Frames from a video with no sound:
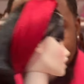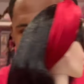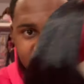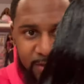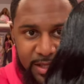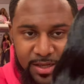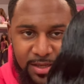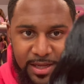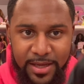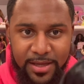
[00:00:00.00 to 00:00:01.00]
to see what they look
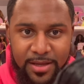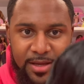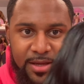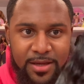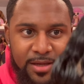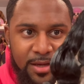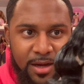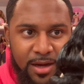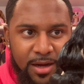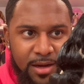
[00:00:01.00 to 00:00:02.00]
like.
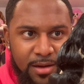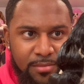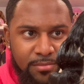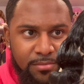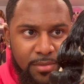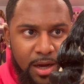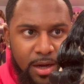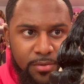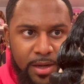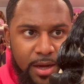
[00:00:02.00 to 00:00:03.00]
Um.
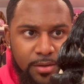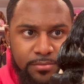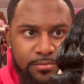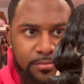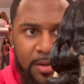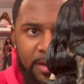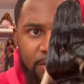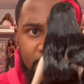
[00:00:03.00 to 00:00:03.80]
Oh no, I'm not